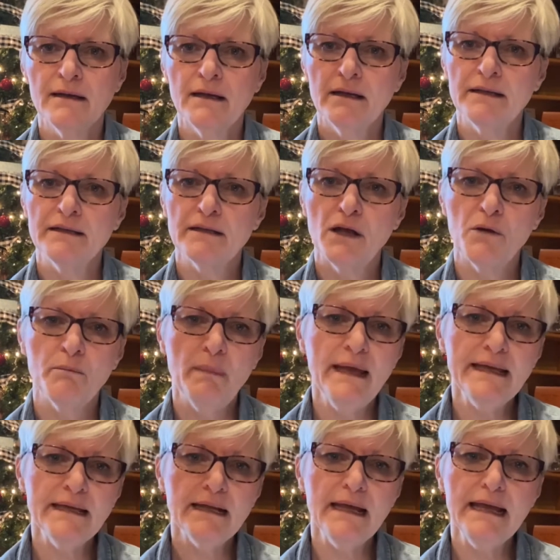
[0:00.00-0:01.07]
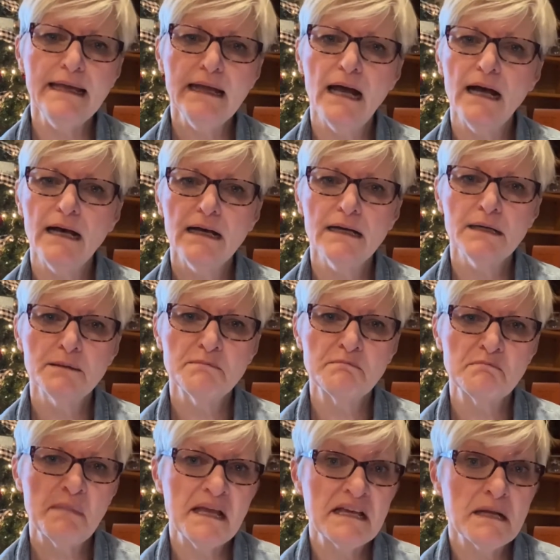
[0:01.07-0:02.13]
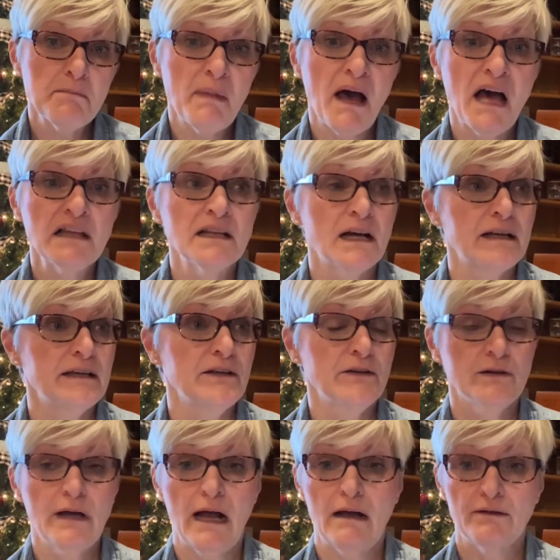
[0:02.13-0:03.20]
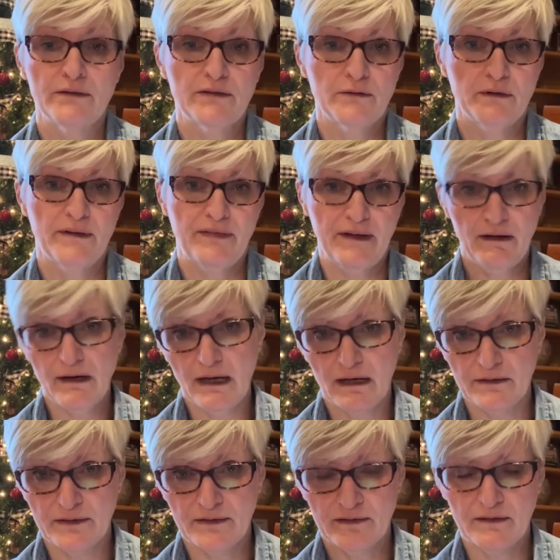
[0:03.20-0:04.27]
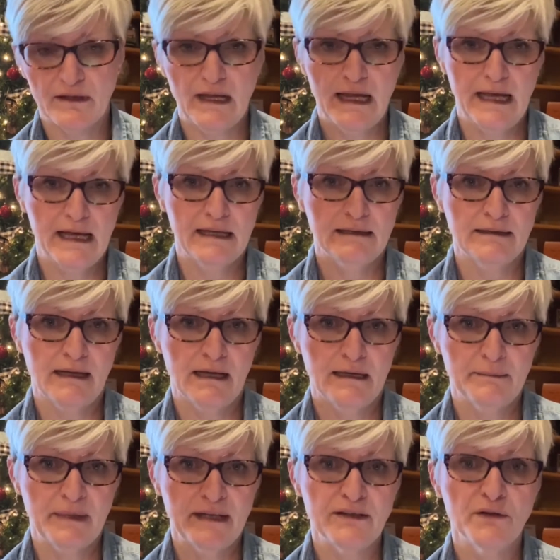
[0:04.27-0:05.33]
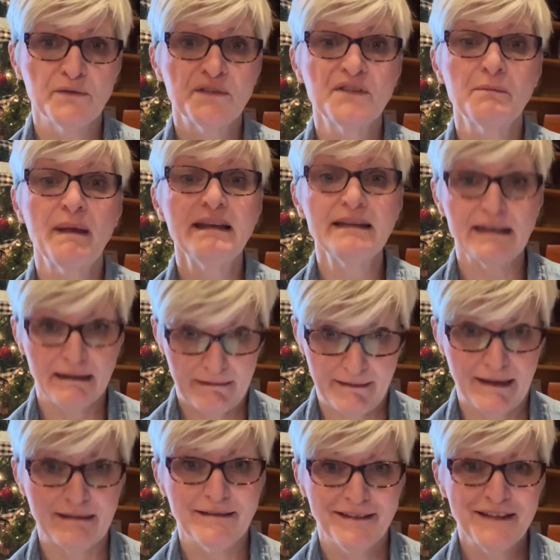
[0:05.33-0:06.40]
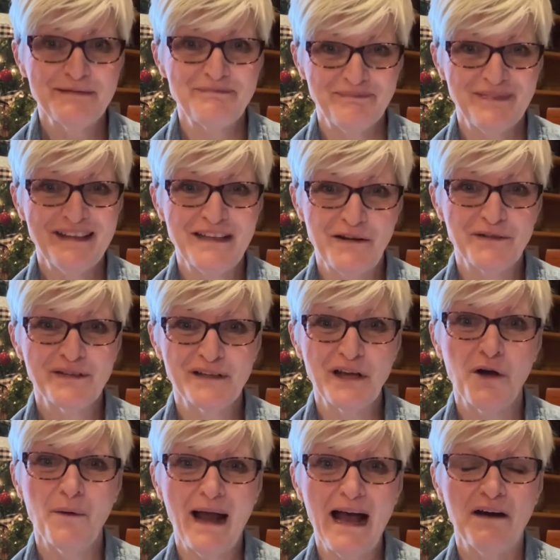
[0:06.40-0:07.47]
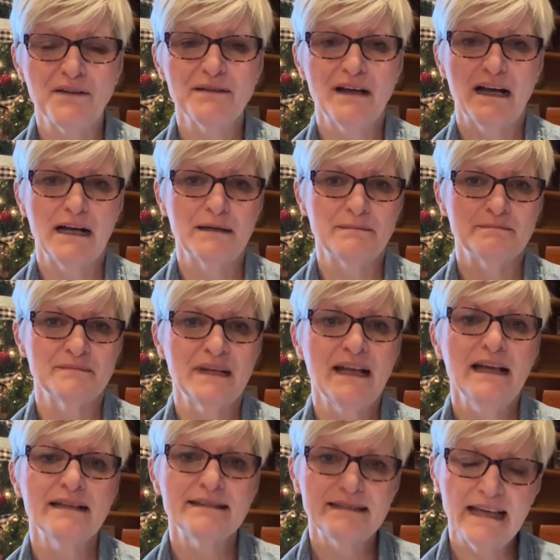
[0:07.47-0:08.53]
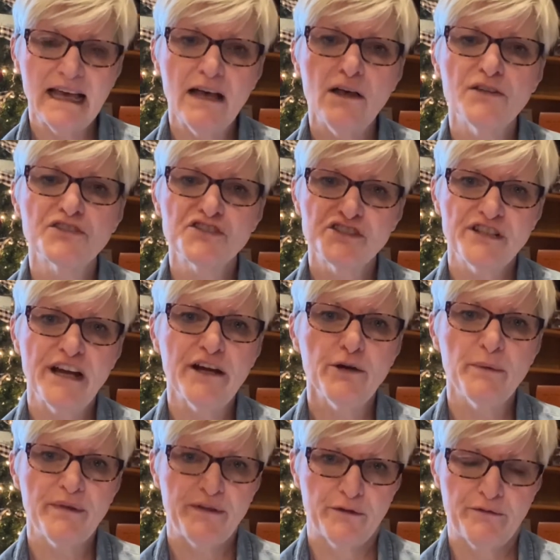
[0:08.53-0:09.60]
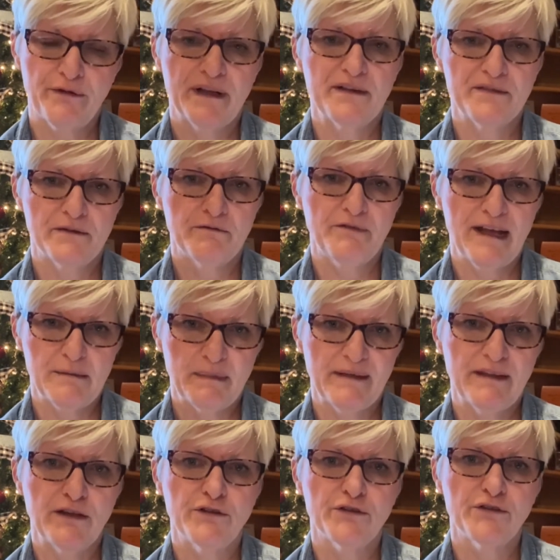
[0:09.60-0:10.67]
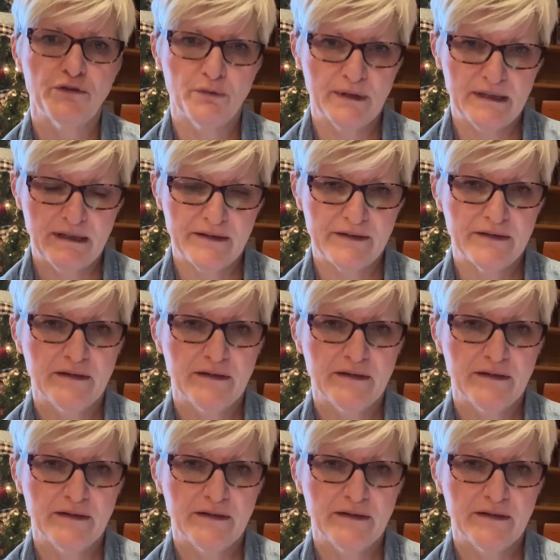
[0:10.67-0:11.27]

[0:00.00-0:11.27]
you know, make it a uh, make it a potluck at your house or at their house, and um, and don't spend anything, you know, to go out. Um, tell, share with your friends and family that you're doing this.